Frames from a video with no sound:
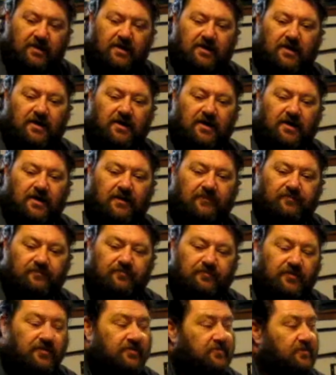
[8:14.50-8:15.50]
Um,
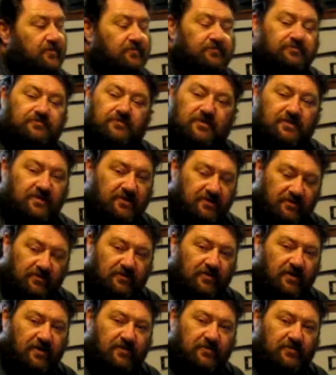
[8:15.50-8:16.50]
that's it. But if you do
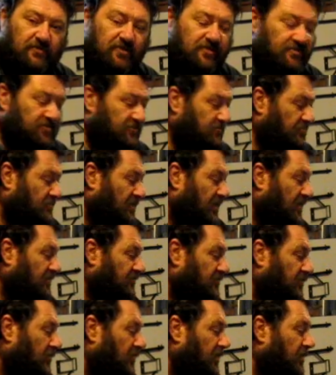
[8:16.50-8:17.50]
have questions,
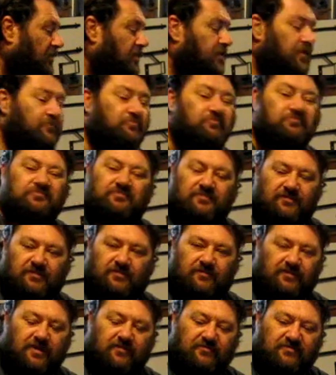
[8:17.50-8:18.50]
ask away.
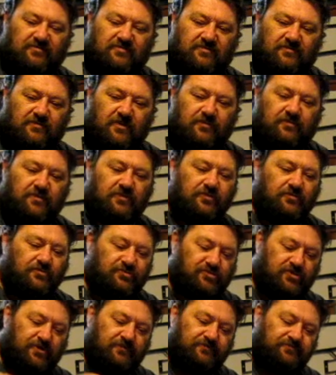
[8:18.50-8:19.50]
If you haven't subscribed to Little
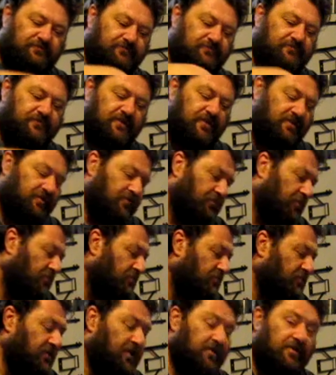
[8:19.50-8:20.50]
John, hit the
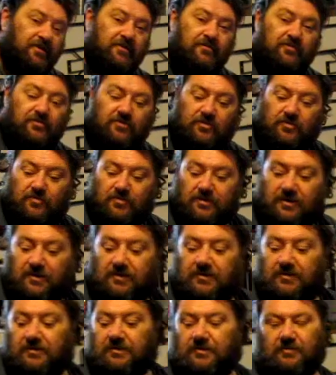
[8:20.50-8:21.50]
bottom down there in the corner.
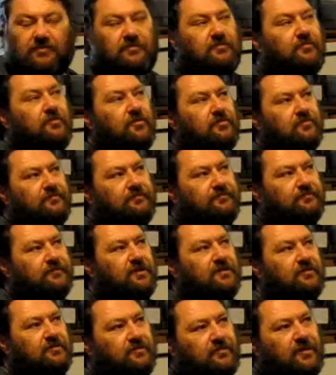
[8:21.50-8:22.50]
The bottom.
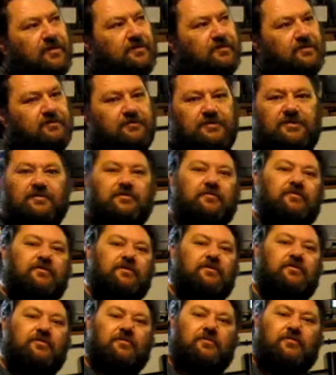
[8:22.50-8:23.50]
Hit the button in the
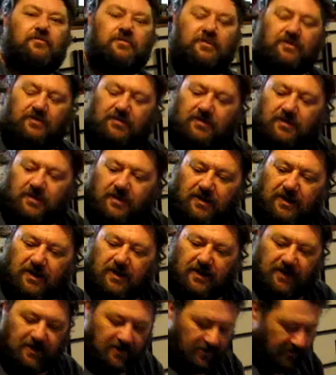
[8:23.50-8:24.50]
in the corner.
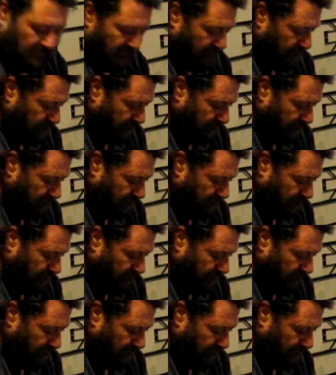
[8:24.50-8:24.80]
Um,